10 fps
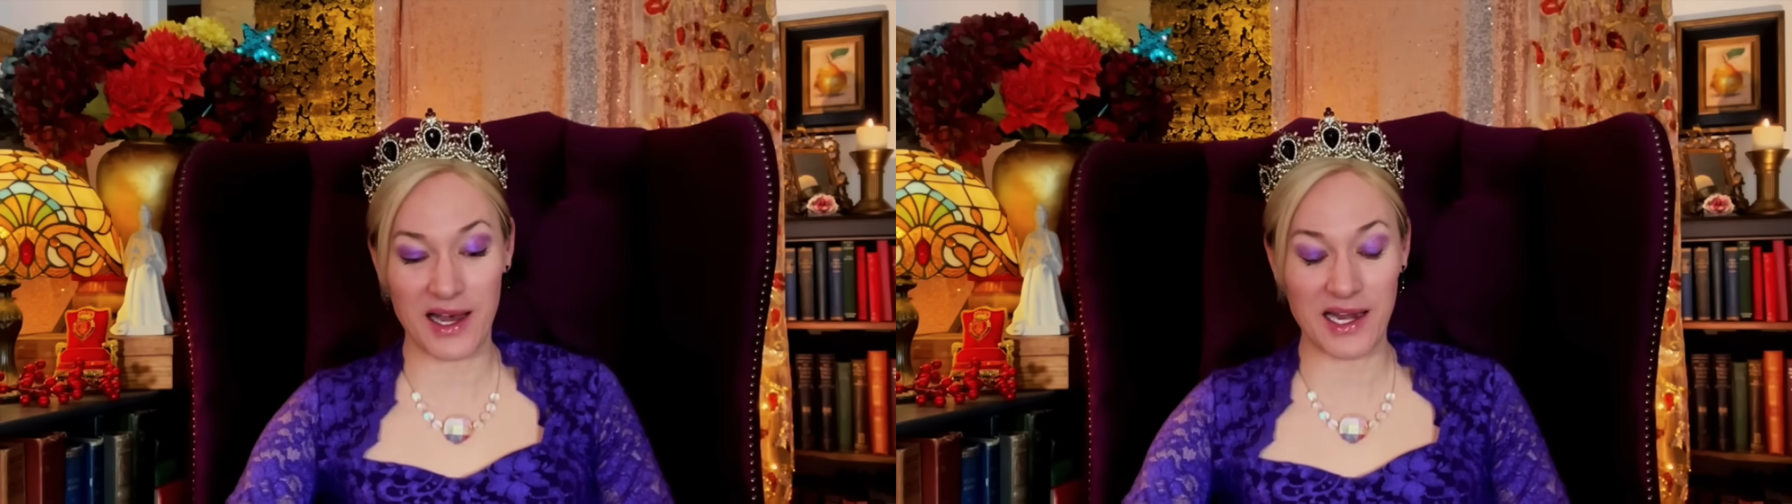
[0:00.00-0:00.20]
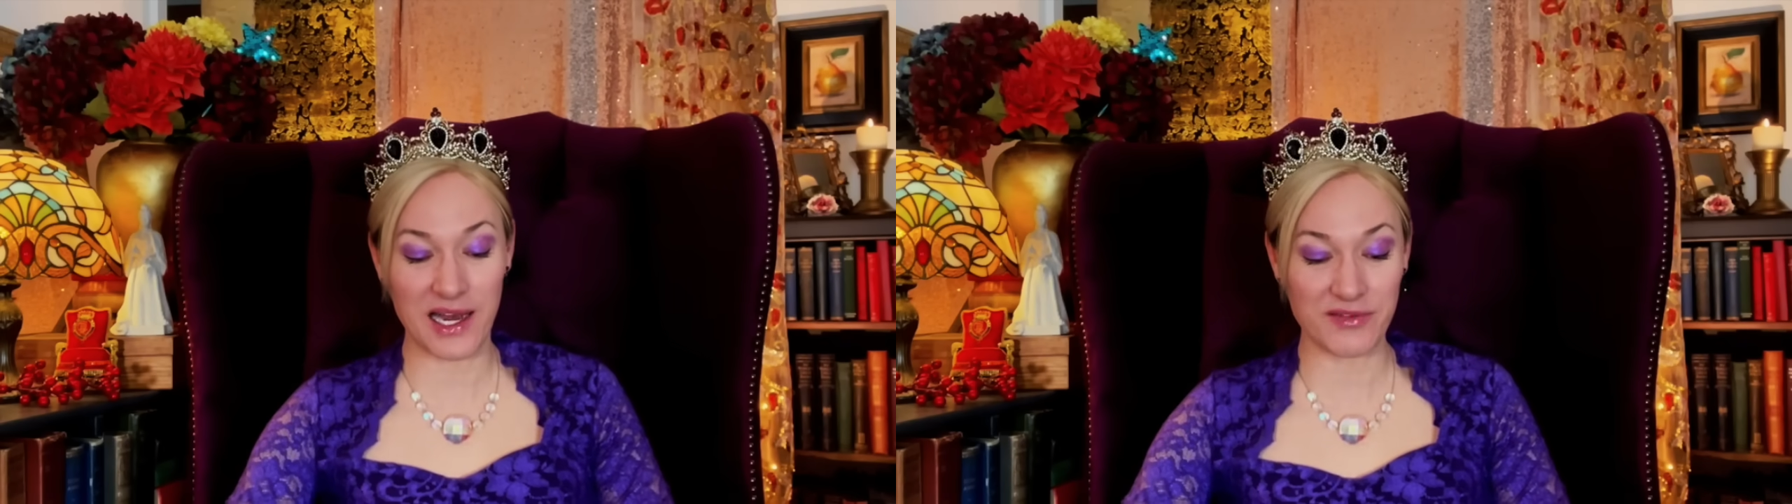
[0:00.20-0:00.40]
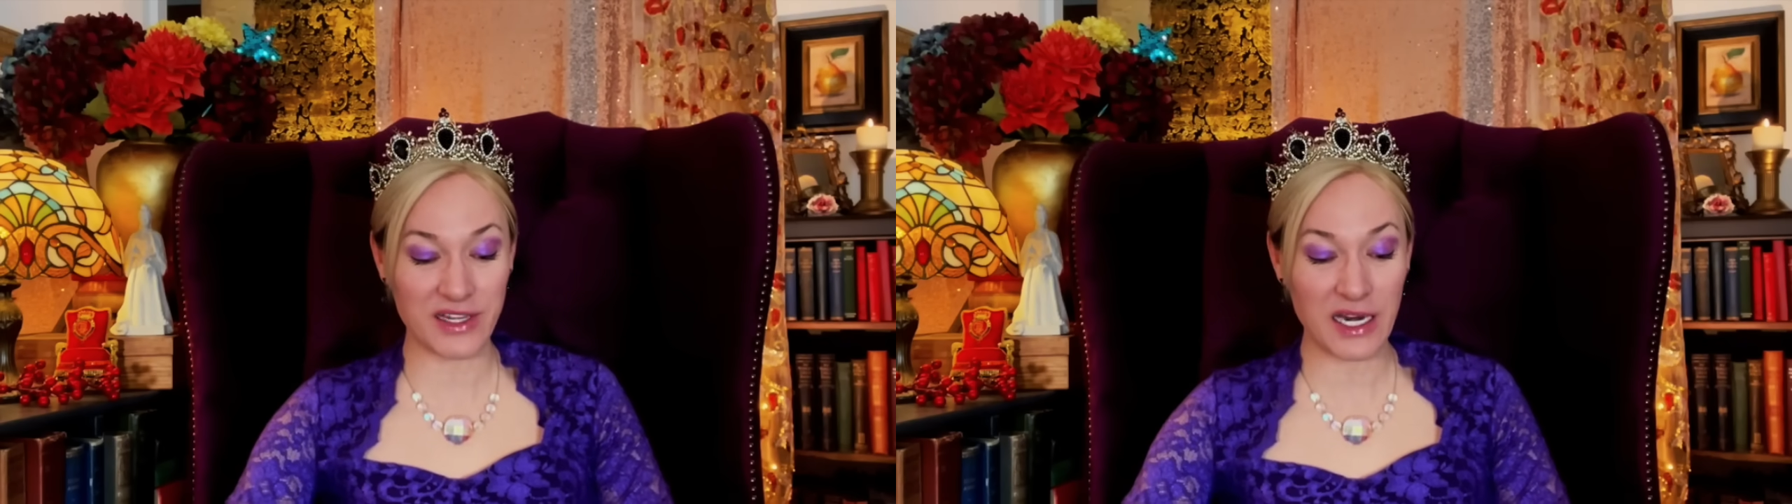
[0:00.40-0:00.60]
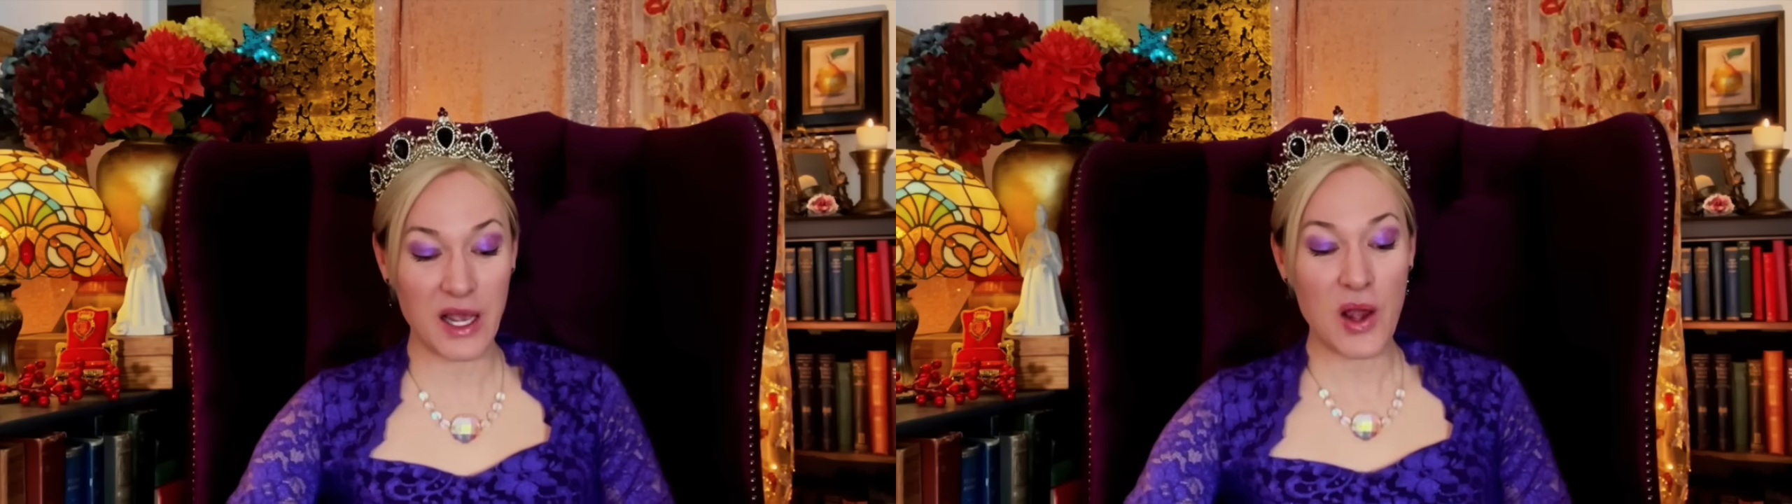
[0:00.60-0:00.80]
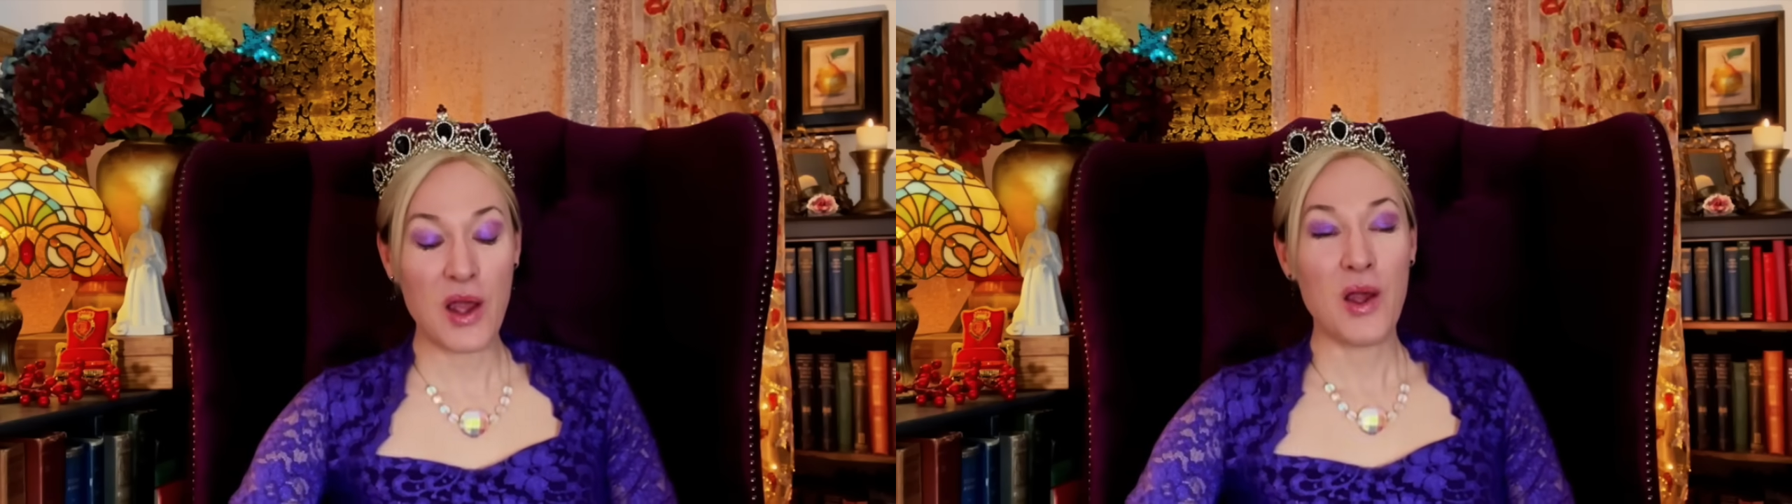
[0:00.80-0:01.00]
I loved it
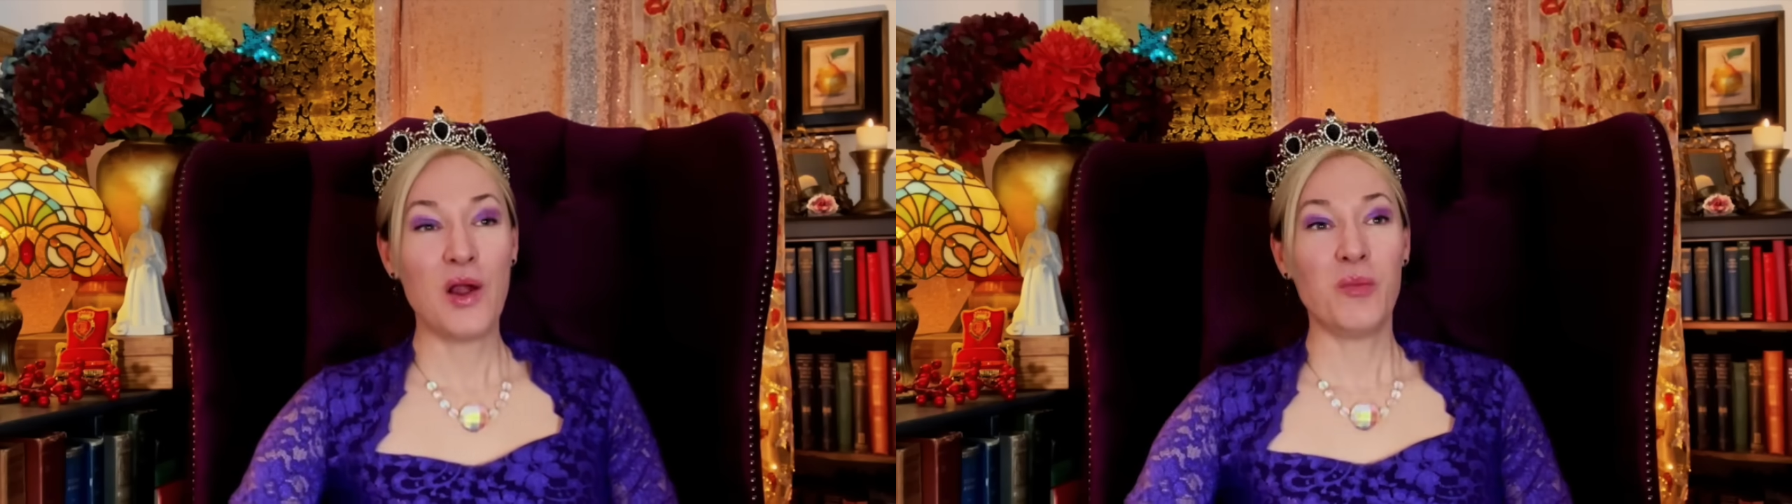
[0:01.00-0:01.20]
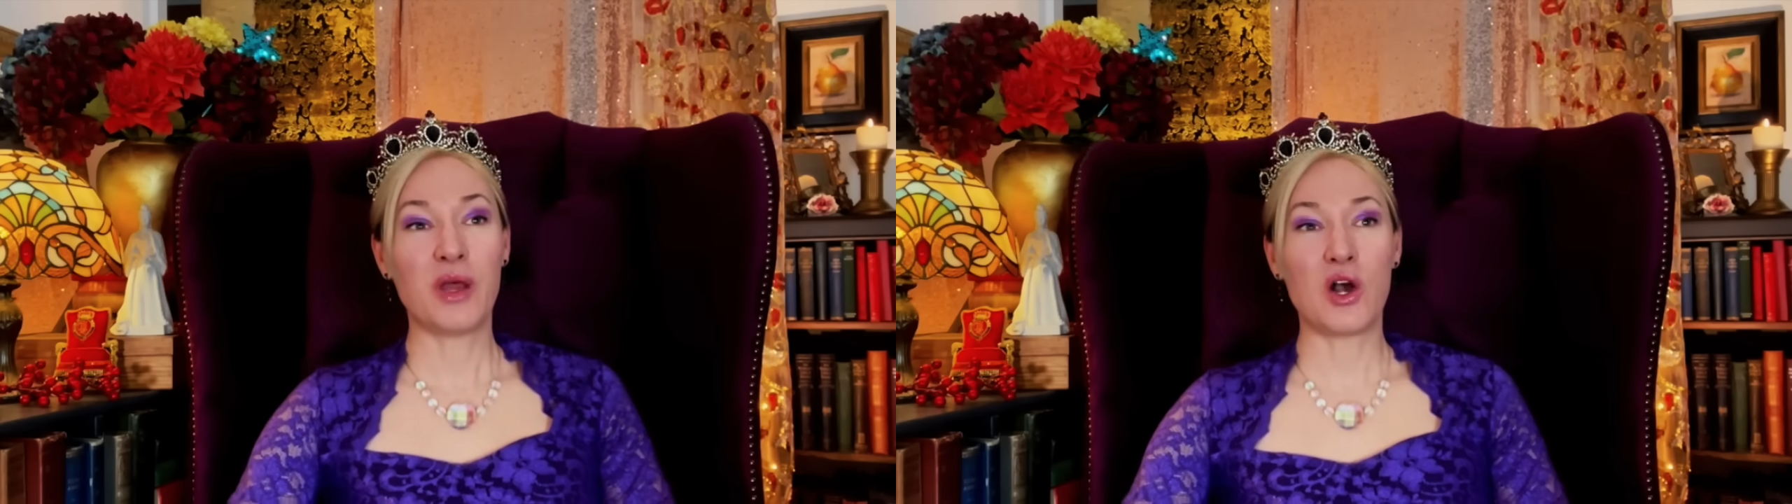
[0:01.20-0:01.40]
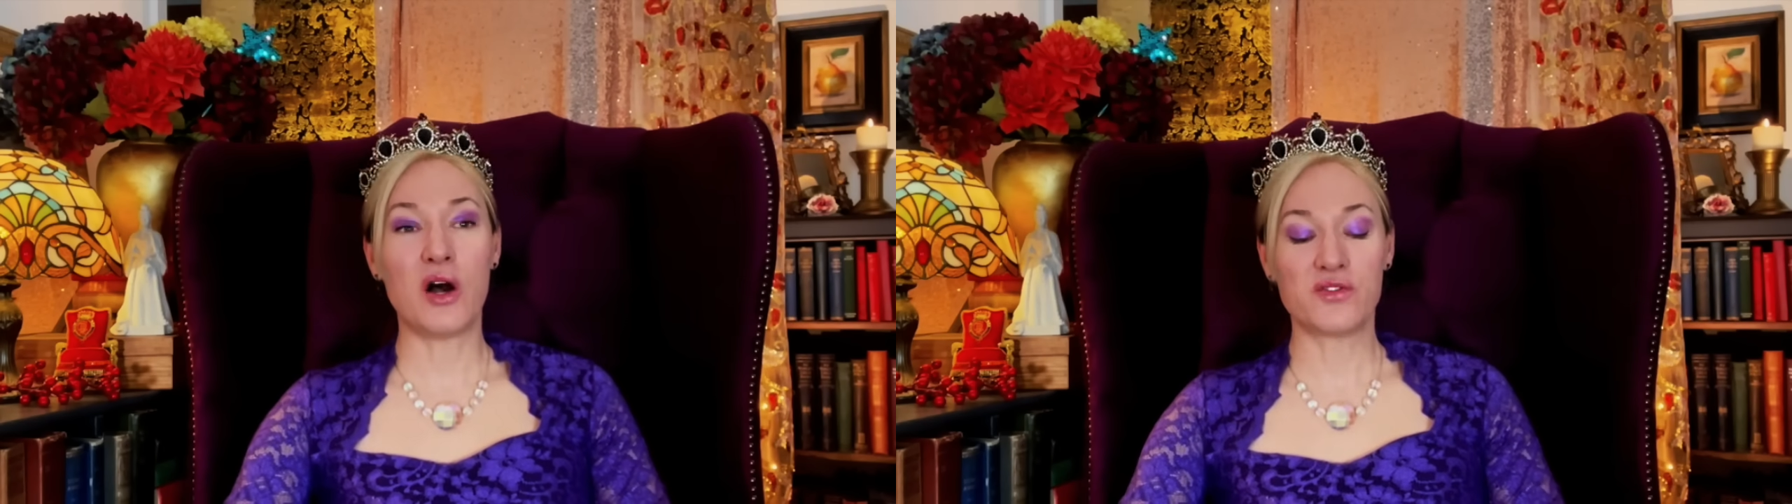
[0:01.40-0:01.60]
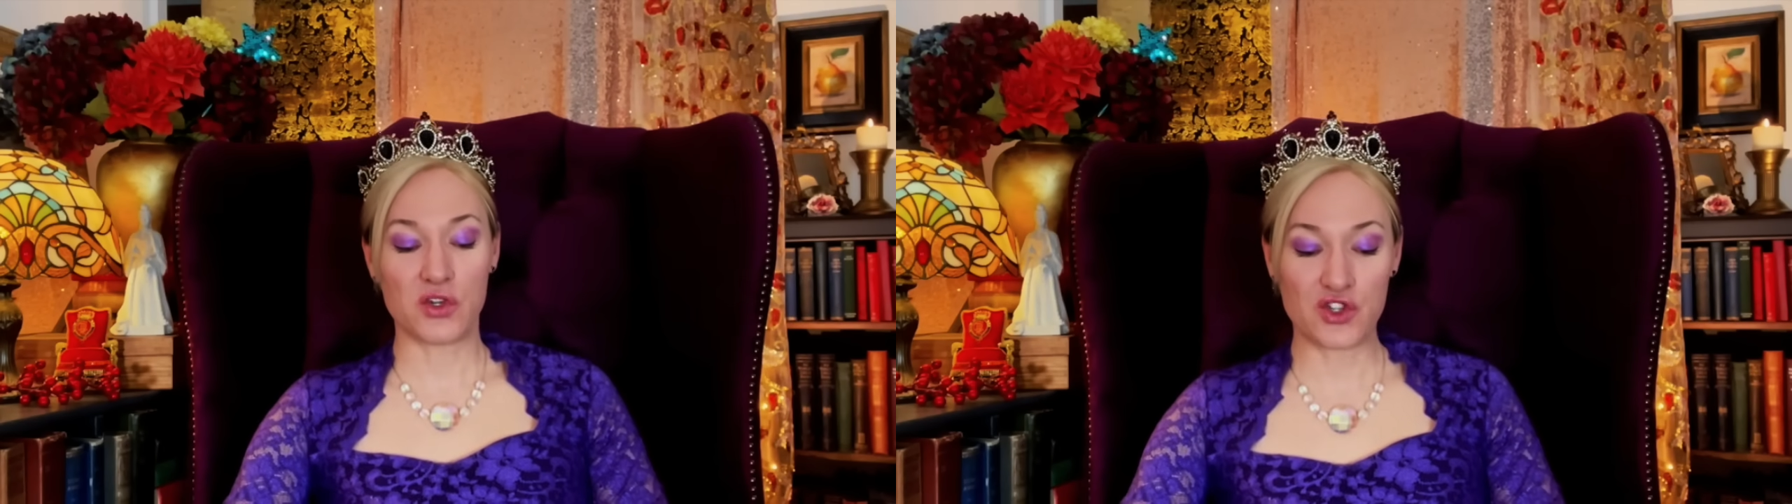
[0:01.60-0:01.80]
because